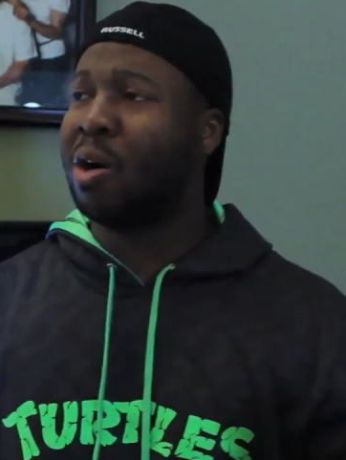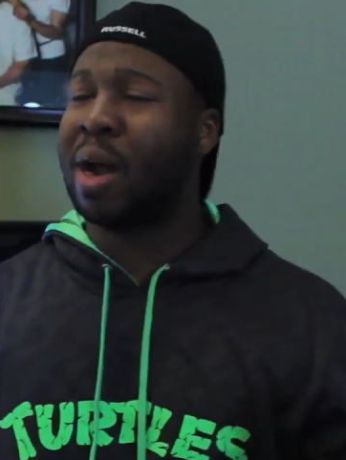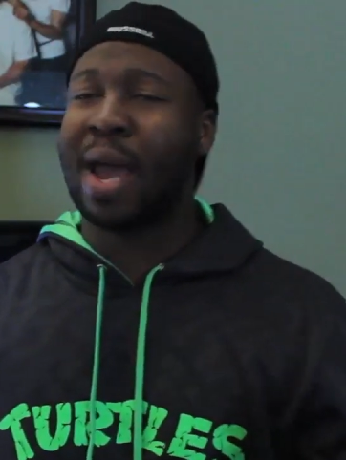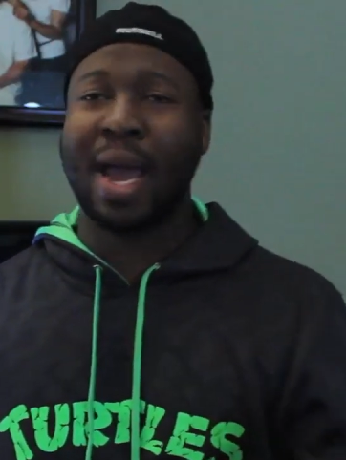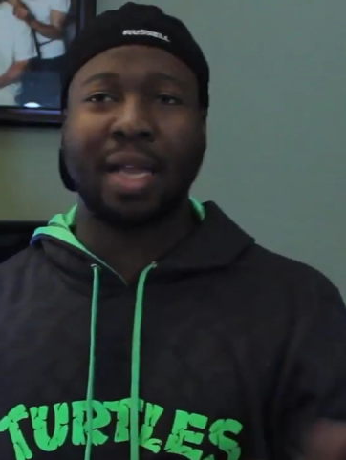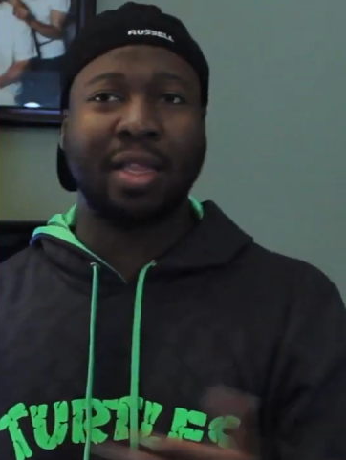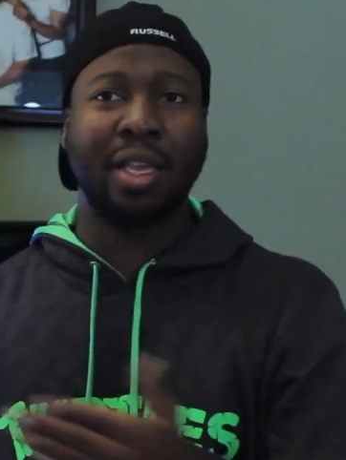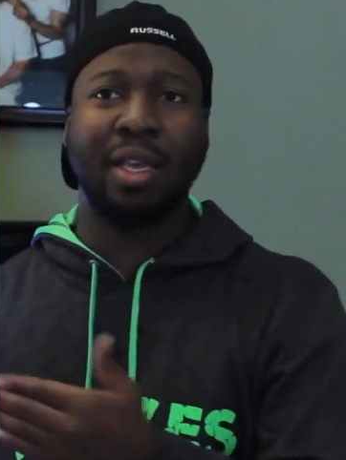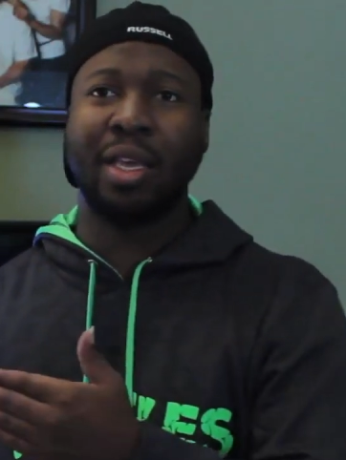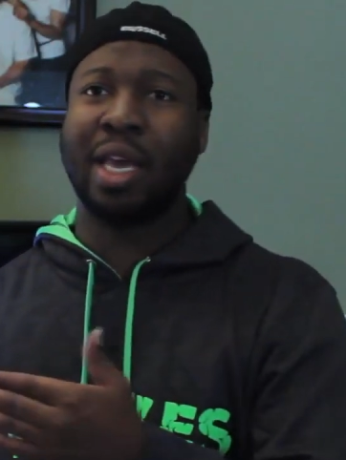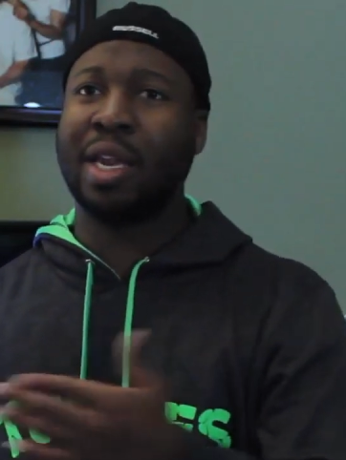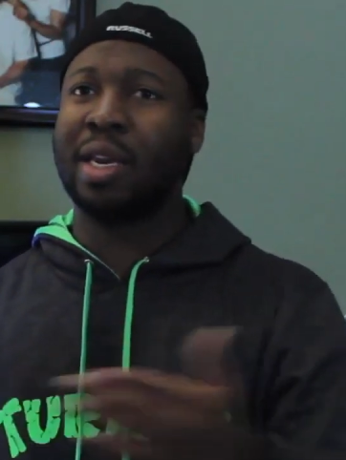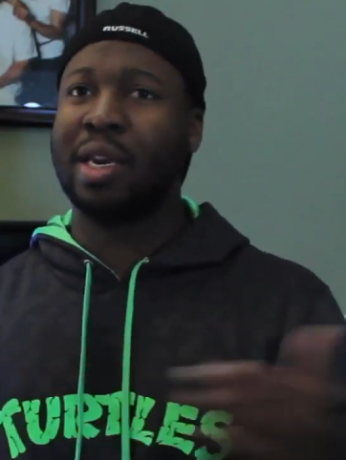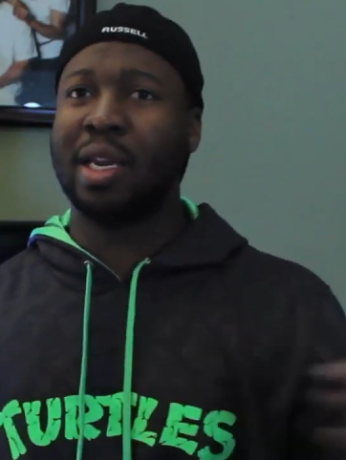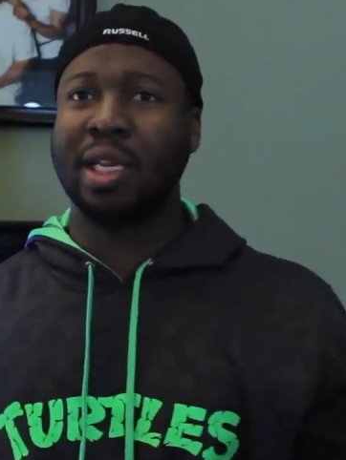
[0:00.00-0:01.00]
acting
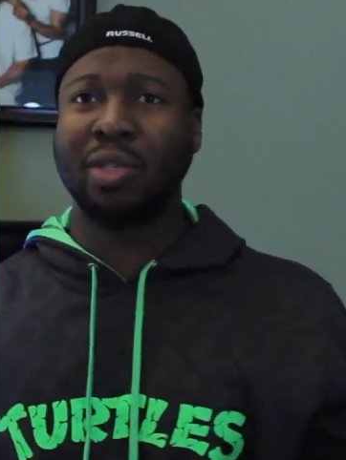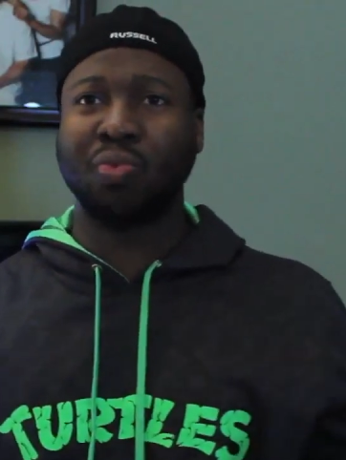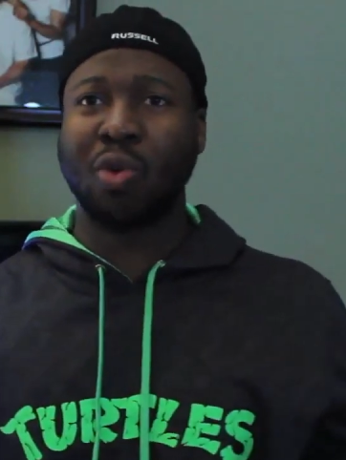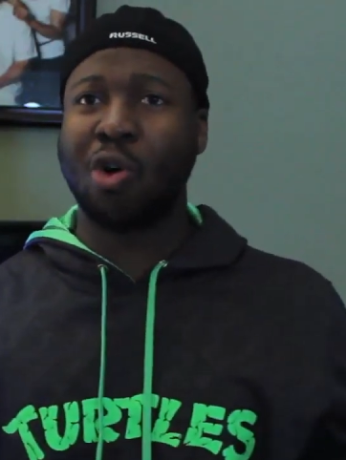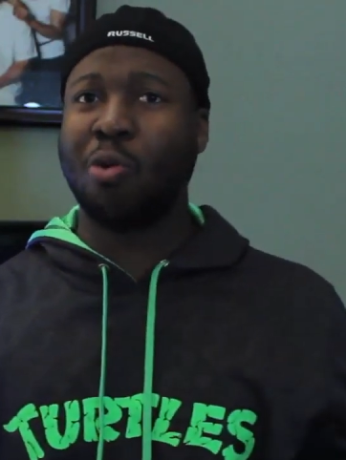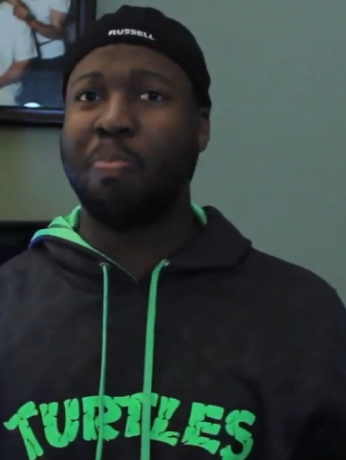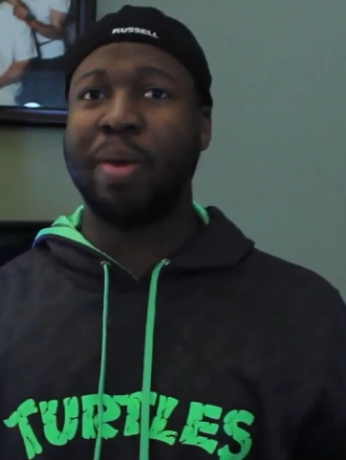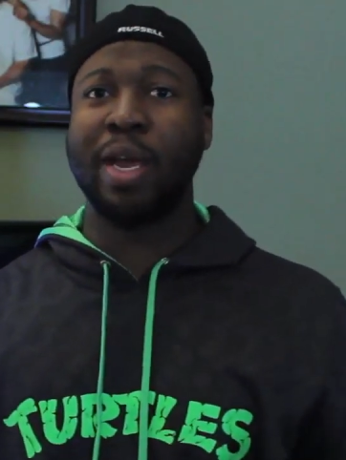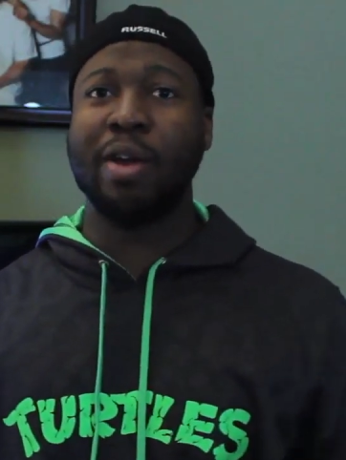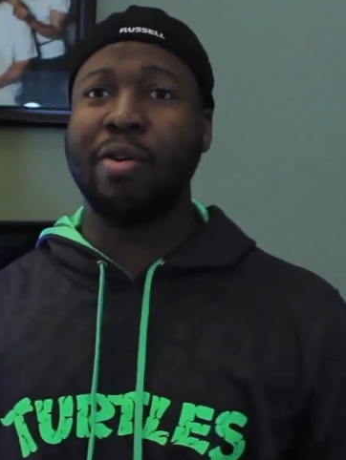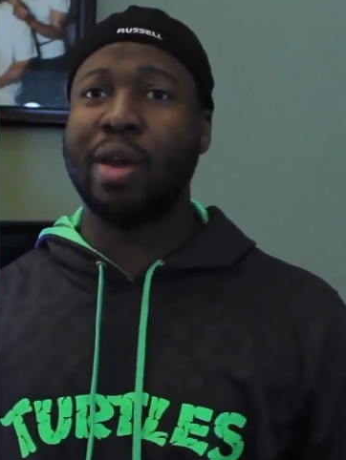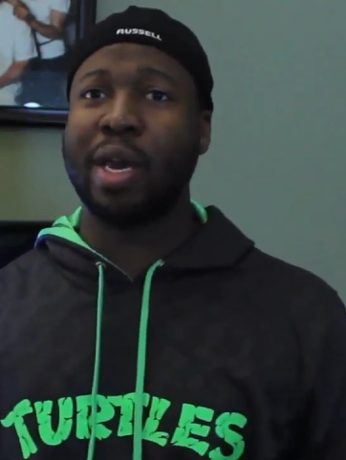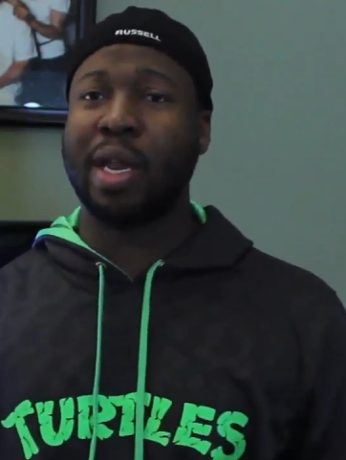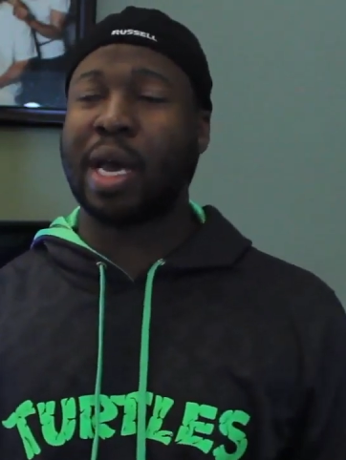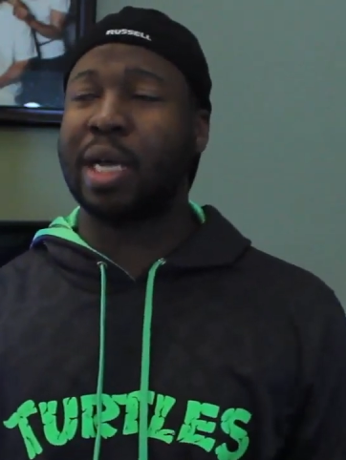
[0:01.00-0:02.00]
in this role, period.